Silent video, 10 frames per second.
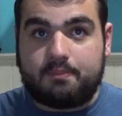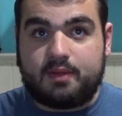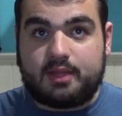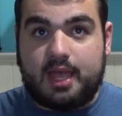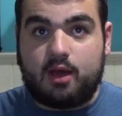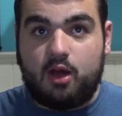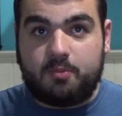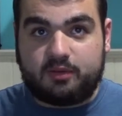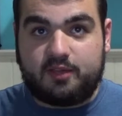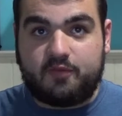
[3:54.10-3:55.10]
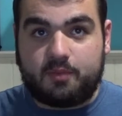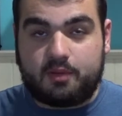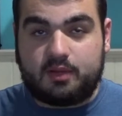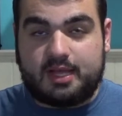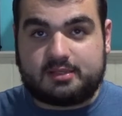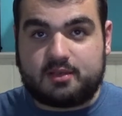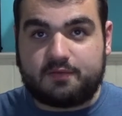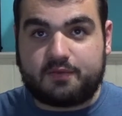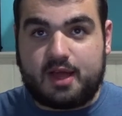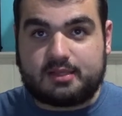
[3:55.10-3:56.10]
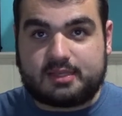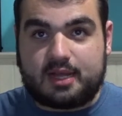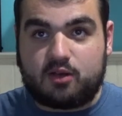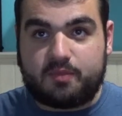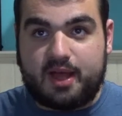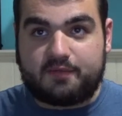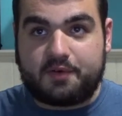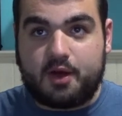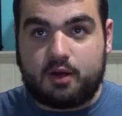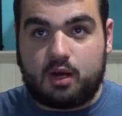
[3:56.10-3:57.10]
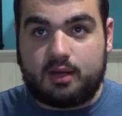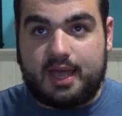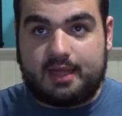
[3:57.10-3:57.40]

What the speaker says: They are believable as good friends that go back far